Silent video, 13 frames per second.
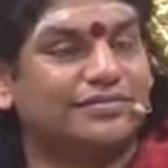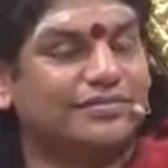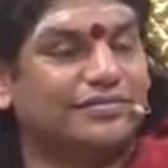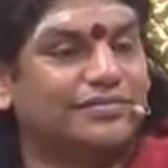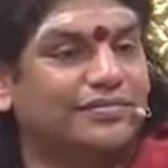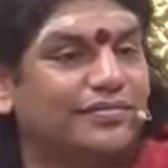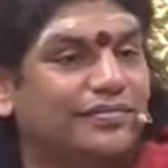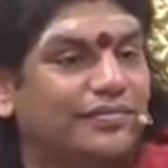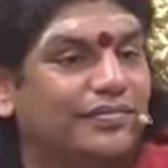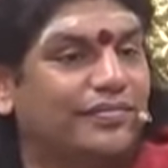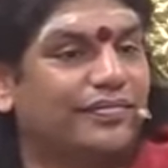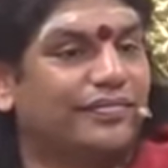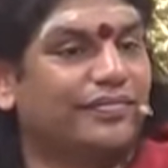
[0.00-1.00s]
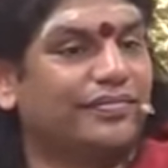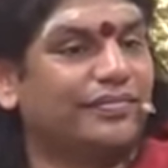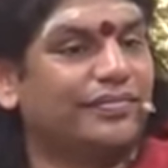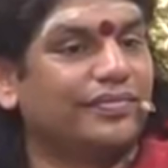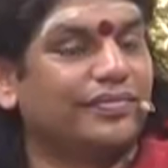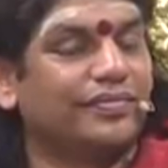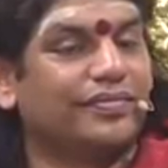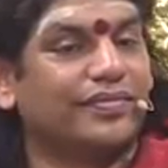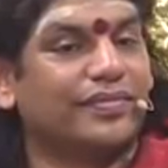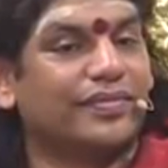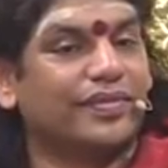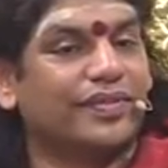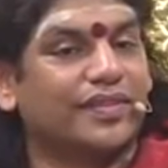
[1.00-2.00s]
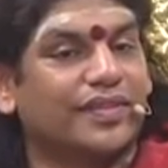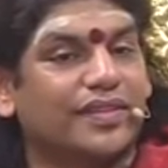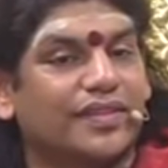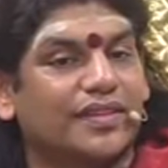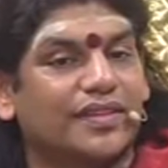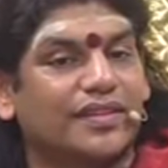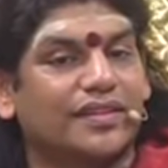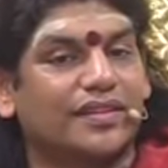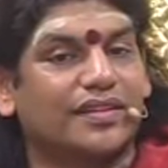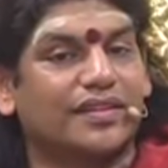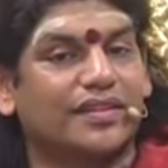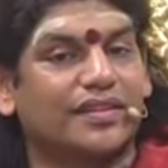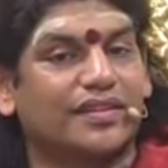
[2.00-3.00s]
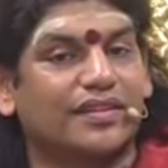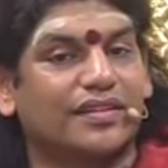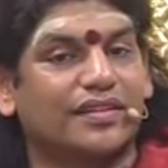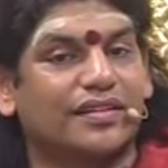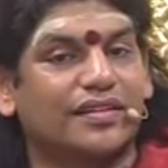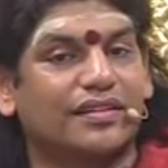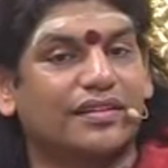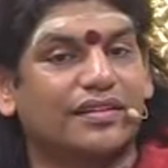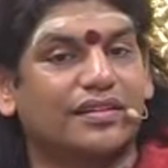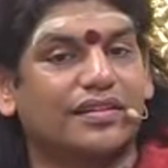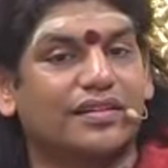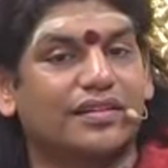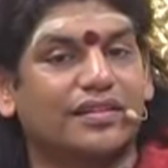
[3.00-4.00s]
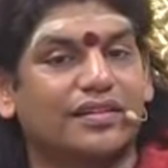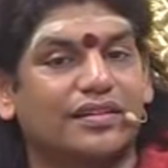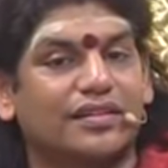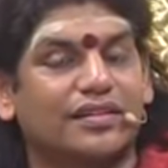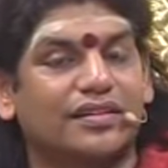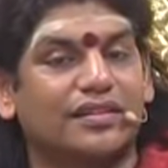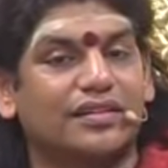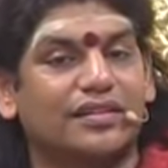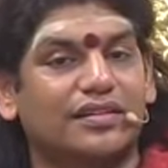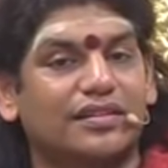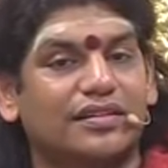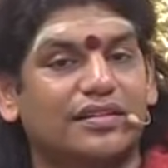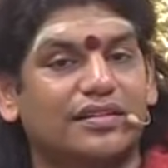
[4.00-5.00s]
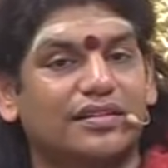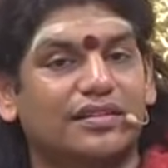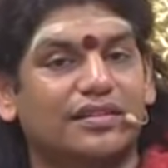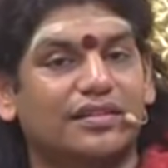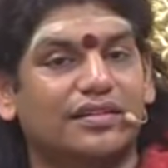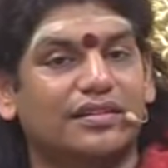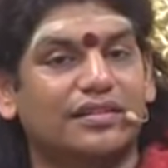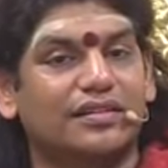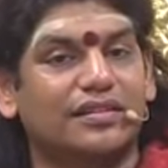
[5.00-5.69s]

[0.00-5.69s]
(no one is talking)